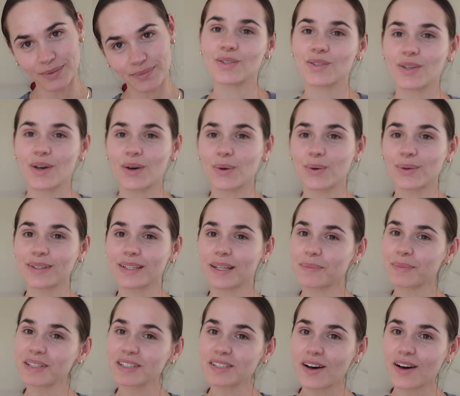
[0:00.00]
So
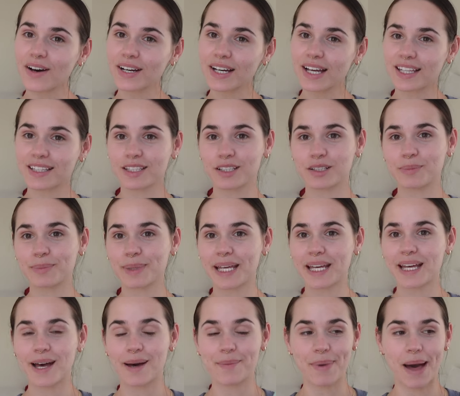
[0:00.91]
let me talk a little
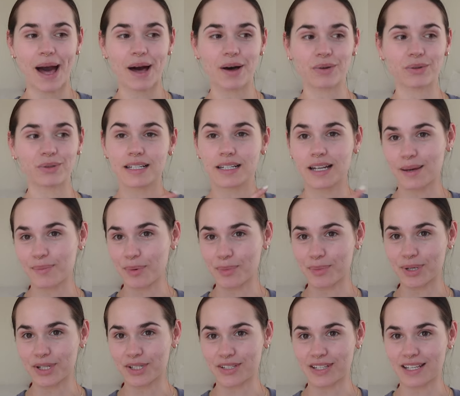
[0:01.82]
bit about the type of
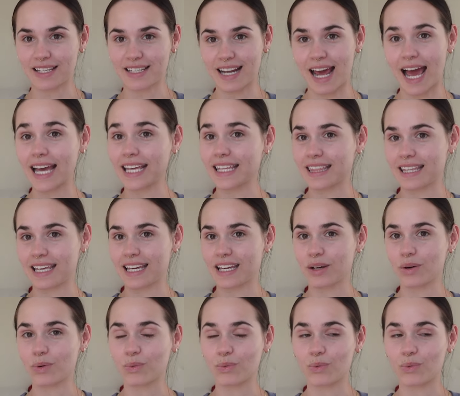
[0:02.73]
person I think